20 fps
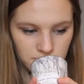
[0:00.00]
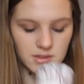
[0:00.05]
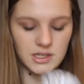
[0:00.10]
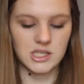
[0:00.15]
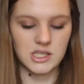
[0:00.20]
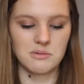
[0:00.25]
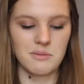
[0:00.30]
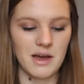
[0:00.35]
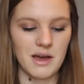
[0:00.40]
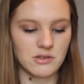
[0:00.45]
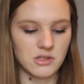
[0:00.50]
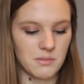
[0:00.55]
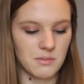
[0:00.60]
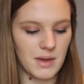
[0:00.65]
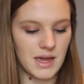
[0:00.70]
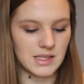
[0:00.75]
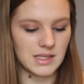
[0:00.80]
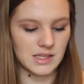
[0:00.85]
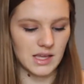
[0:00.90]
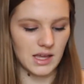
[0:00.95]
It smells
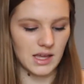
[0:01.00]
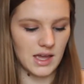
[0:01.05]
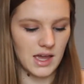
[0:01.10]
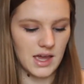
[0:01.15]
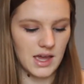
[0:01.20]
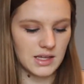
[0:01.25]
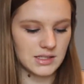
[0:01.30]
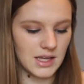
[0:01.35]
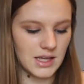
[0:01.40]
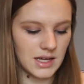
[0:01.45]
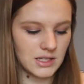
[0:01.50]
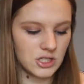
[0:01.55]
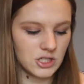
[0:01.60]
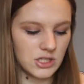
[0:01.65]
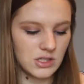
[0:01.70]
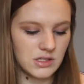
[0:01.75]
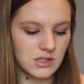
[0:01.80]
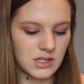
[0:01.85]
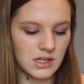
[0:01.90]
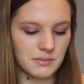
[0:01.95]
amazing. It's
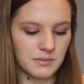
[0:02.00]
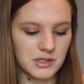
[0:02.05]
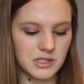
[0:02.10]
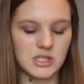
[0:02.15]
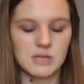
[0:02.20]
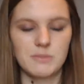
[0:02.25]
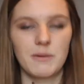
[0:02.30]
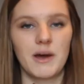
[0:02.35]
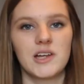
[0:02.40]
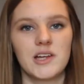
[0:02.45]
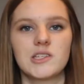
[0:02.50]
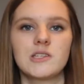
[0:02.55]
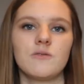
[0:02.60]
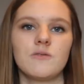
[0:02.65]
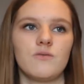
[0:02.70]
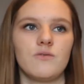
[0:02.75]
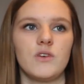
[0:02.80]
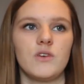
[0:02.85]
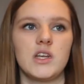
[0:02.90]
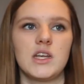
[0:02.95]
actually cinnamon spiced
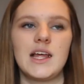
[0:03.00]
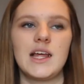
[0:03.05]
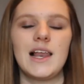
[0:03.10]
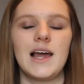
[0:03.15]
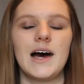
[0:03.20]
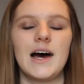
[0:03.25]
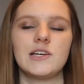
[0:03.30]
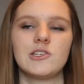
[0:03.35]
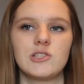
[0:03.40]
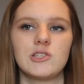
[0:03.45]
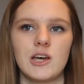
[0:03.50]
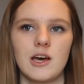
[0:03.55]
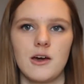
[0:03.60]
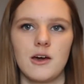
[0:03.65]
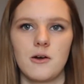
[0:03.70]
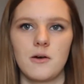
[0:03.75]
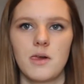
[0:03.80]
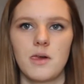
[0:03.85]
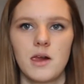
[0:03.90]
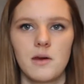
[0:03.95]
vanilla,
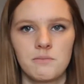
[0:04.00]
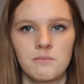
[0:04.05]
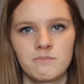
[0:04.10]
so